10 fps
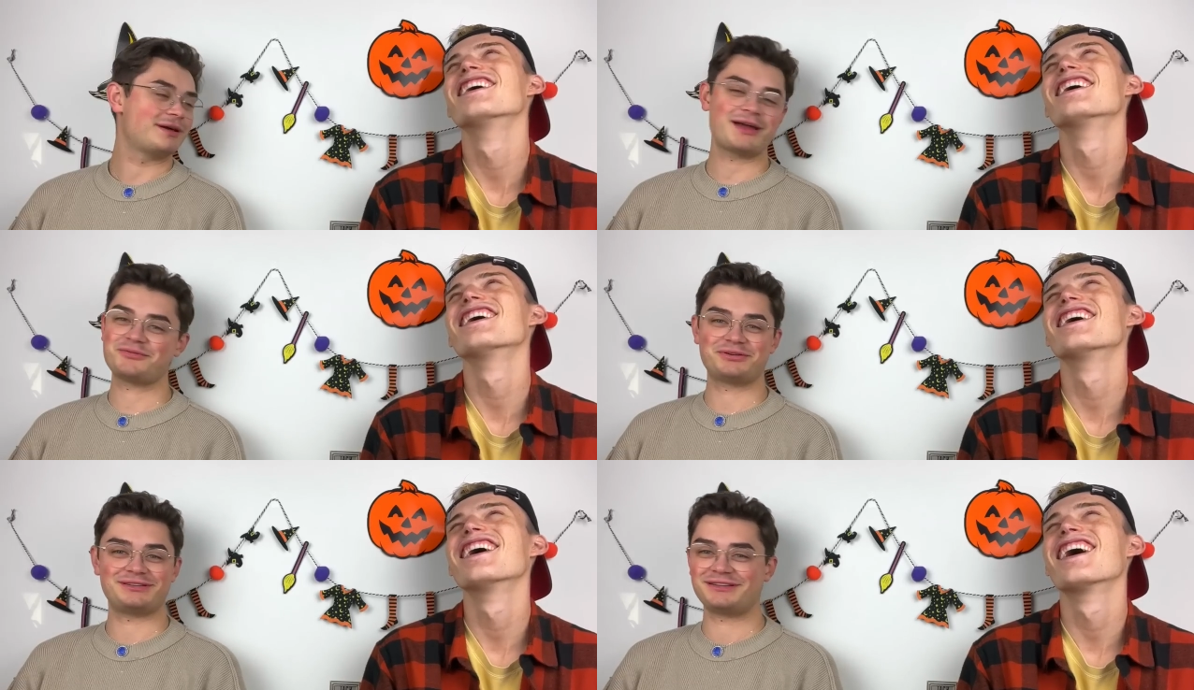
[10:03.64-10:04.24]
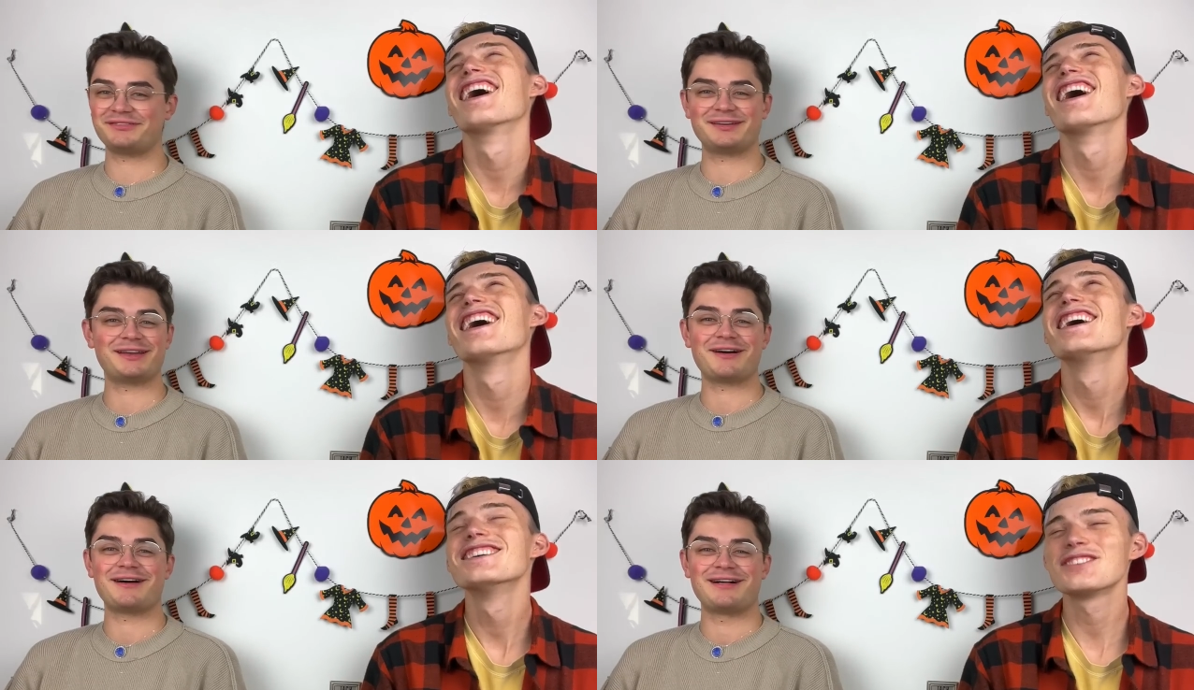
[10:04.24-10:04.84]
Speaker 1: I wouldn't have
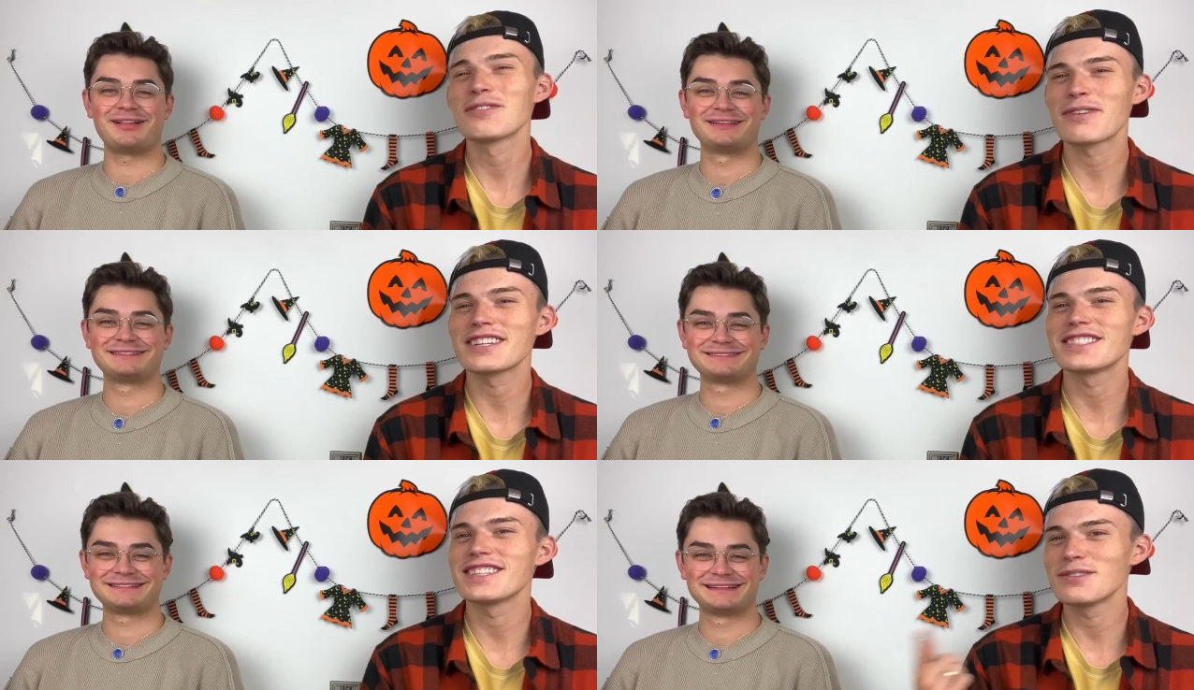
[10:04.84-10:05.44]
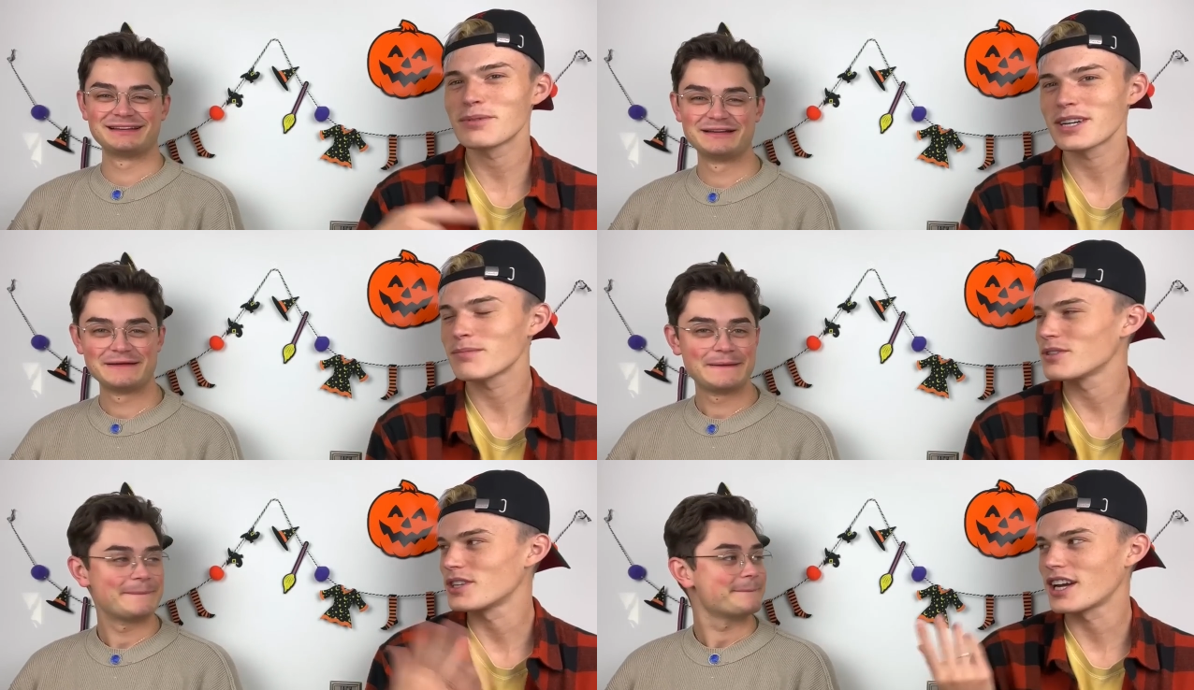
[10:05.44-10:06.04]
at all.
Speaker 2: So if I didn't bring
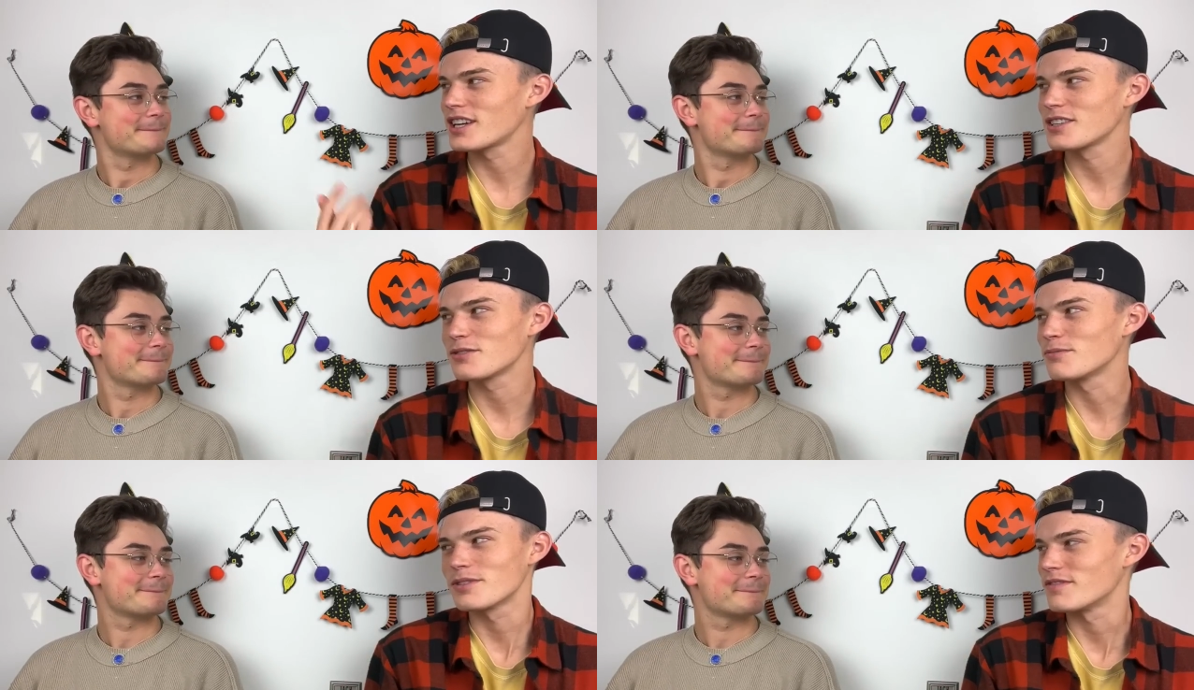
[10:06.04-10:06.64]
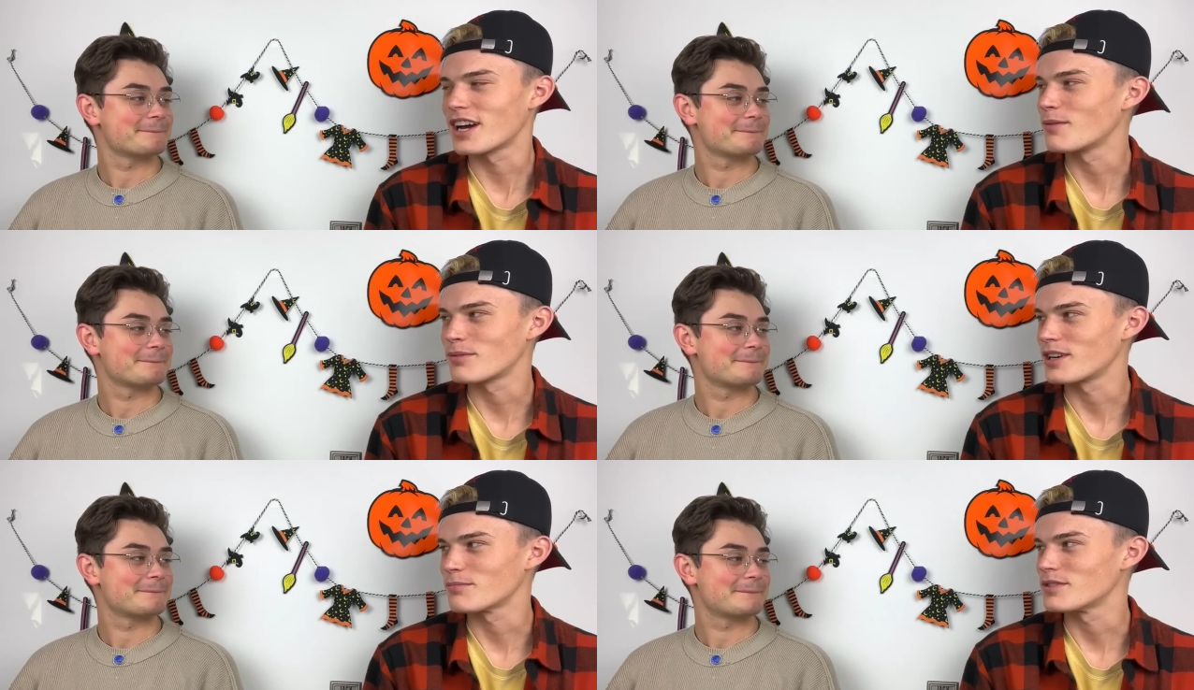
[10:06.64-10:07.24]
up the jacket, you would have not
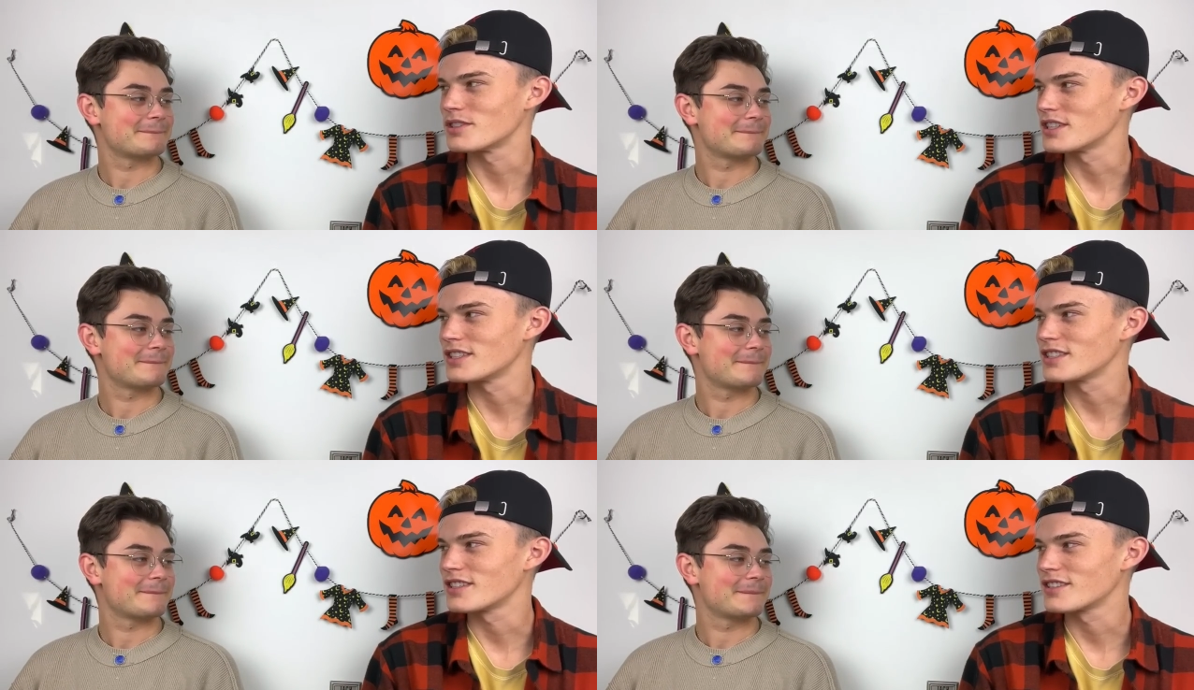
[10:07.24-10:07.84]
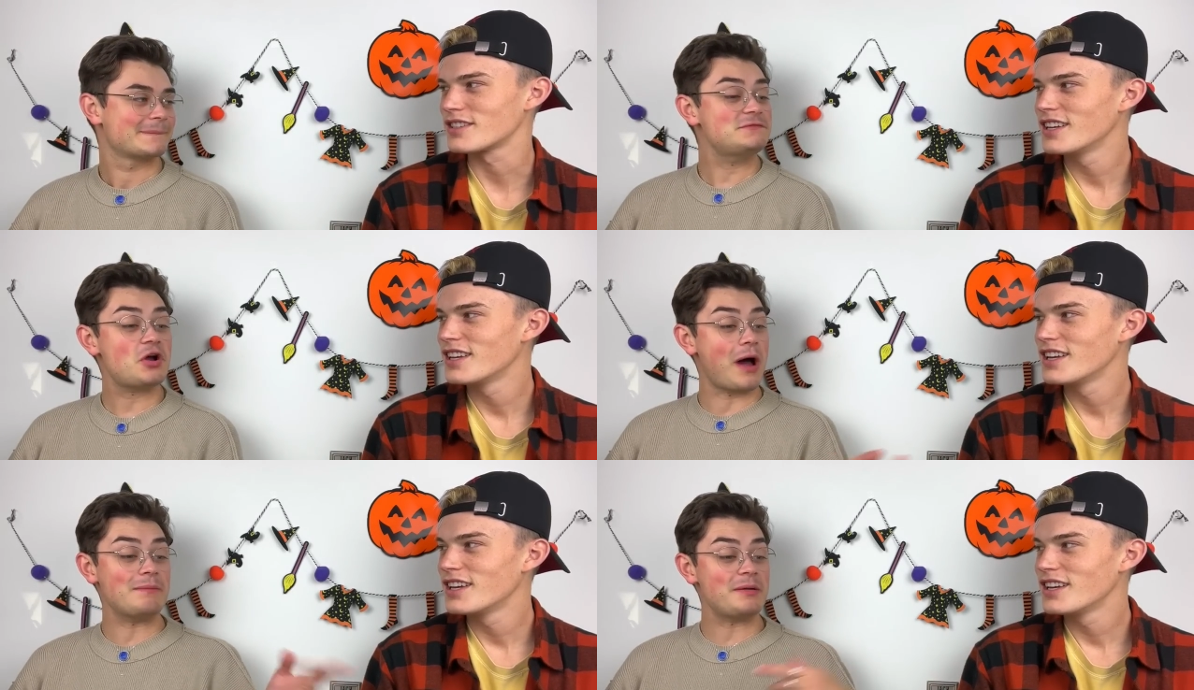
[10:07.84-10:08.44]
brought up the jeans either.
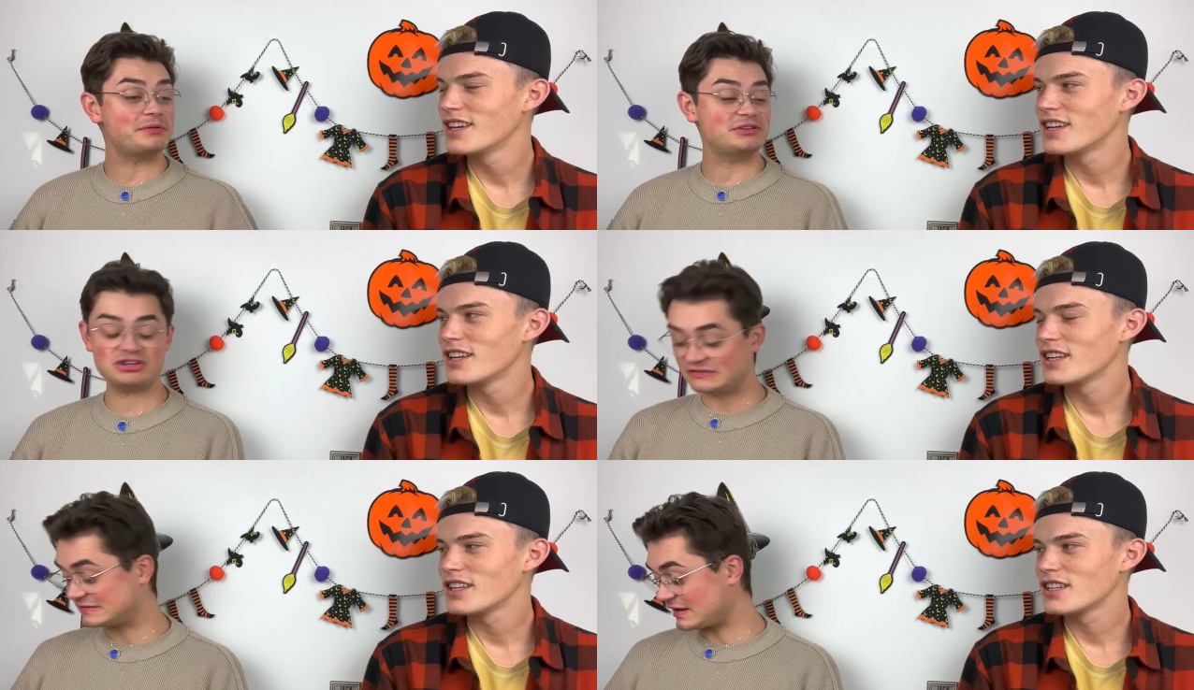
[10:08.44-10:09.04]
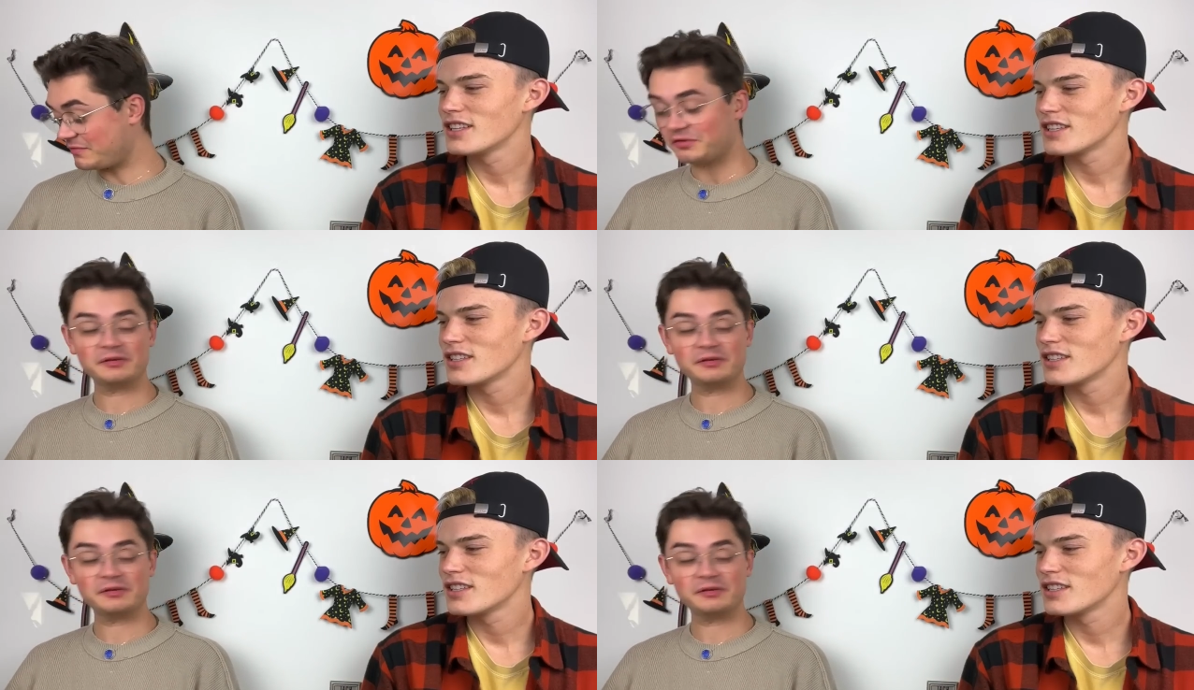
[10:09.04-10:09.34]
Speaker 1: No, I remember the jeans because I wrote them